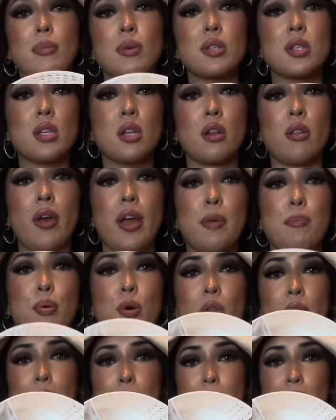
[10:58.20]
just gonna like
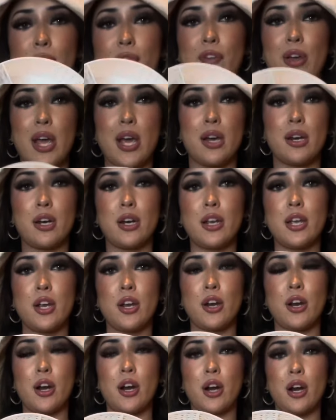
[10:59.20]
put like my fan in
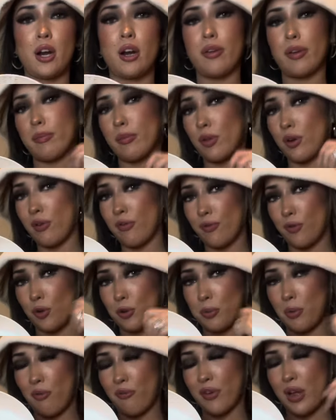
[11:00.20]
here, like my little
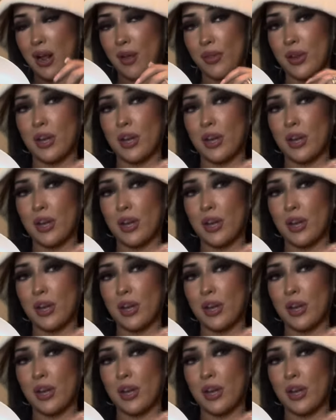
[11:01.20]
foldable fan that